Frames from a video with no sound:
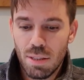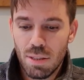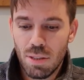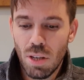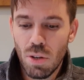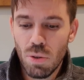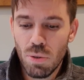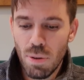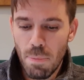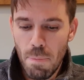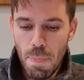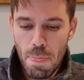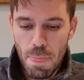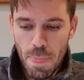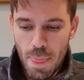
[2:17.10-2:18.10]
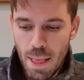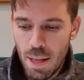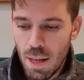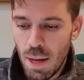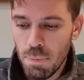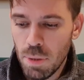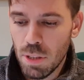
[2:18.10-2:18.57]
So
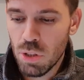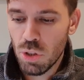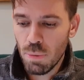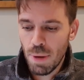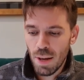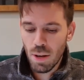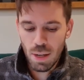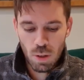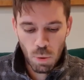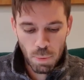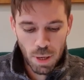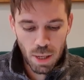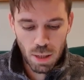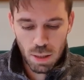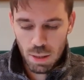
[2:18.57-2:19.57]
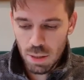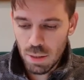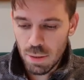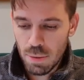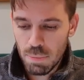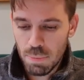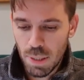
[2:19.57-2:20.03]
I'm going to zoom out a little bit
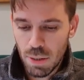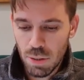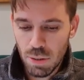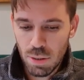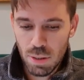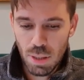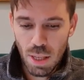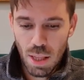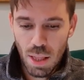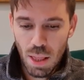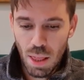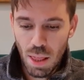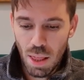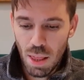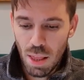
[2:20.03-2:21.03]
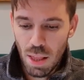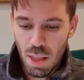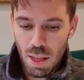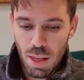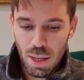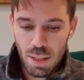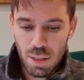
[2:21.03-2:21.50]
because
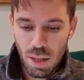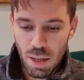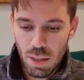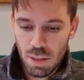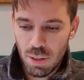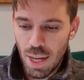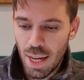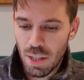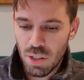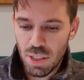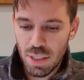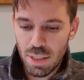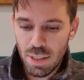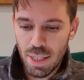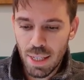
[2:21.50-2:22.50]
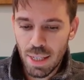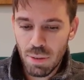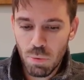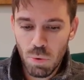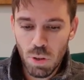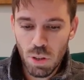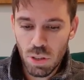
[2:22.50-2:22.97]
it's hard to actually see
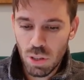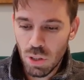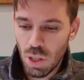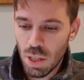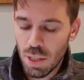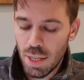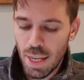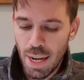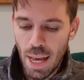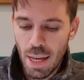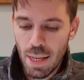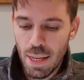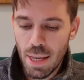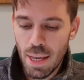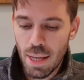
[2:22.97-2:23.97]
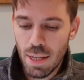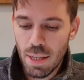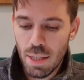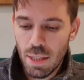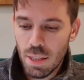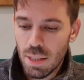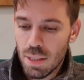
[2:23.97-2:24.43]
what you're looking at here.
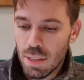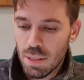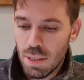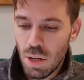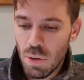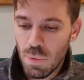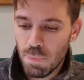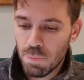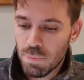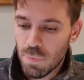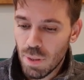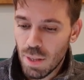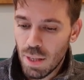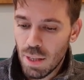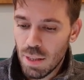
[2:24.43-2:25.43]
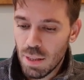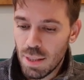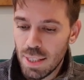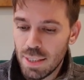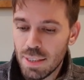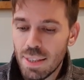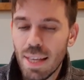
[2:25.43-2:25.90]
So
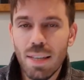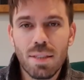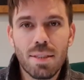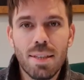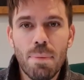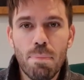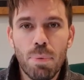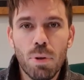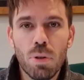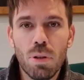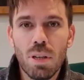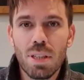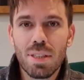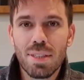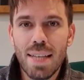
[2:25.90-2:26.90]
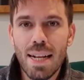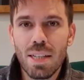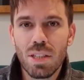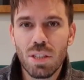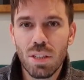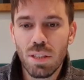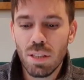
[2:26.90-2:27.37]
this is their simple
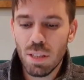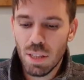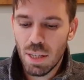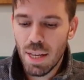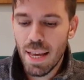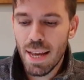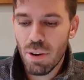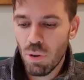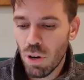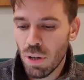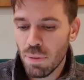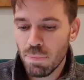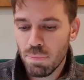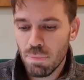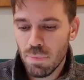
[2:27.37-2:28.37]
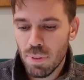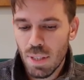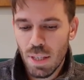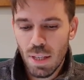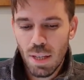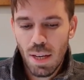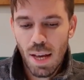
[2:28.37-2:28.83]
centered hero.
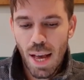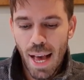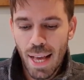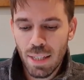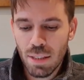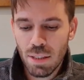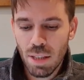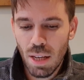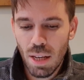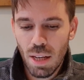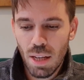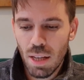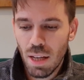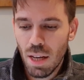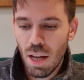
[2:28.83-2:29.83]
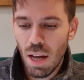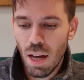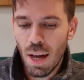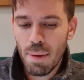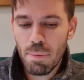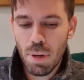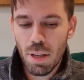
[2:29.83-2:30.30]
And
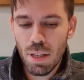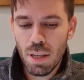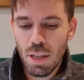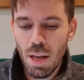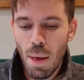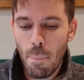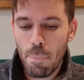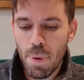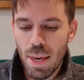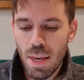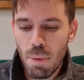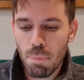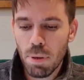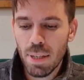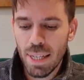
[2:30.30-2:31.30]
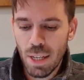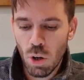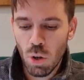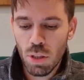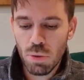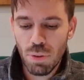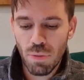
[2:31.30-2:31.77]
I'm going to be completely
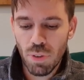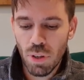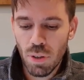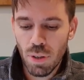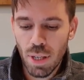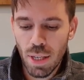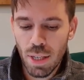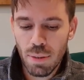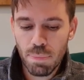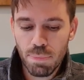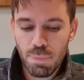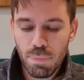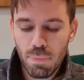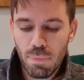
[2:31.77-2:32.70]
honest with you here.